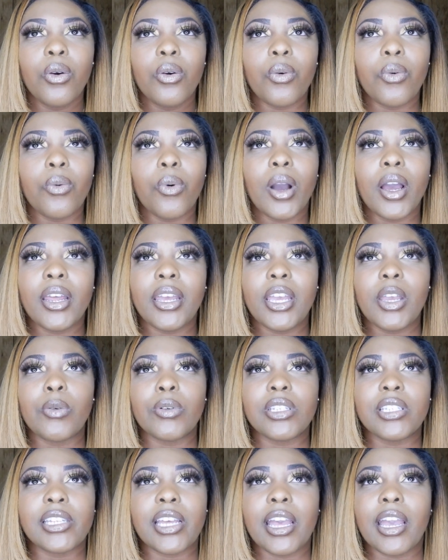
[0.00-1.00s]
what he
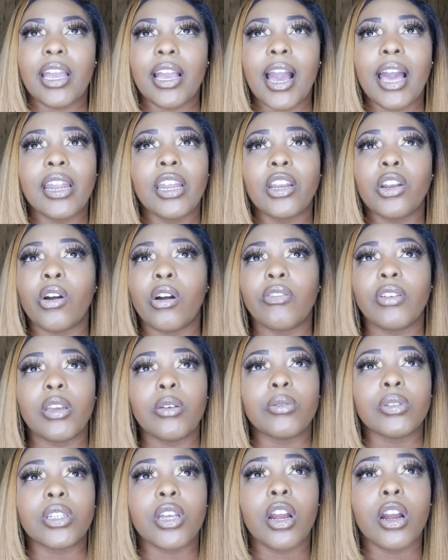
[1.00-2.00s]
was saying. I didn't know if
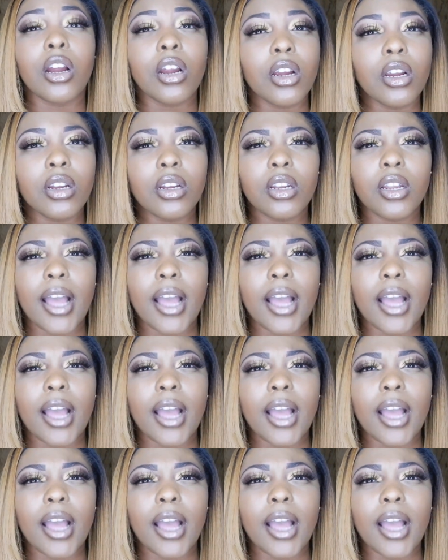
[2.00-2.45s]
he was hurt.